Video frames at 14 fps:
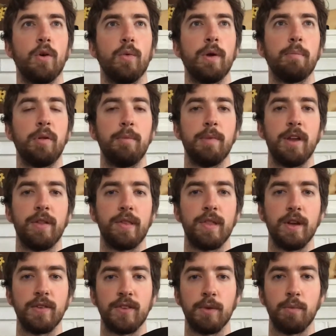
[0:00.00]
implement
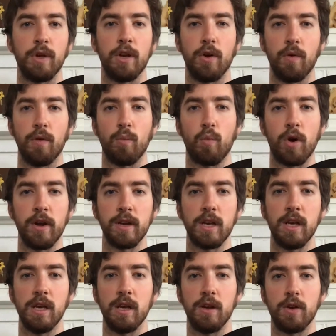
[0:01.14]
things that we know in one
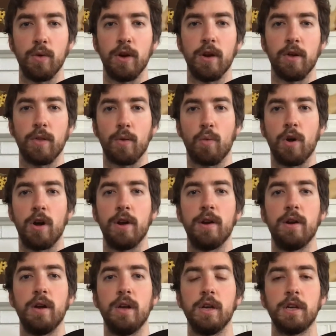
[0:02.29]
key into another one,
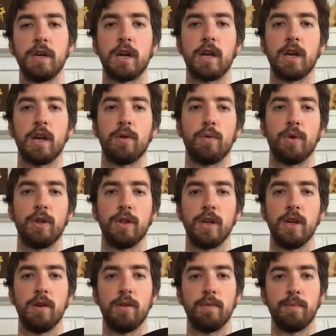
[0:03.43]
it can get
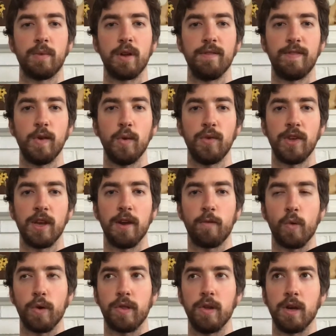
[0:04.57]
really confusing if
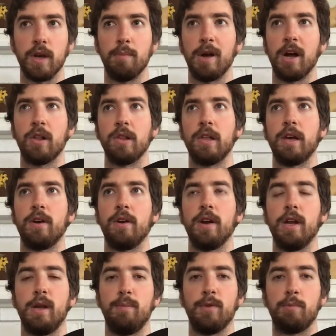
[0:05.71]
we're thinking about letter
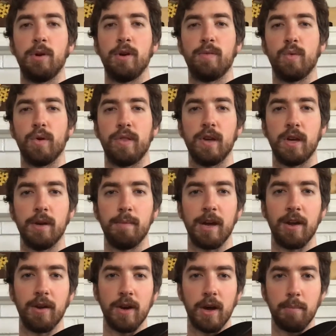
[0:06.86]
names, but if we're thinking
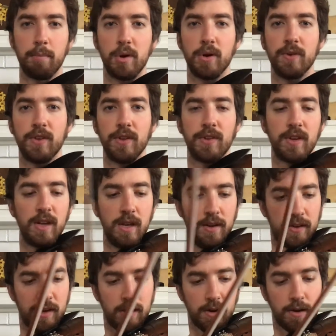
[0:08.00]
about numbers, it's
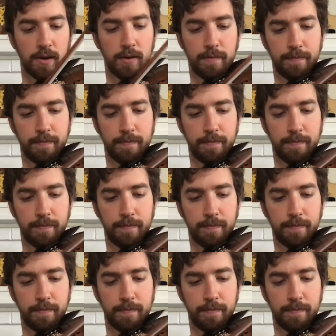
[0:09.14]
easier.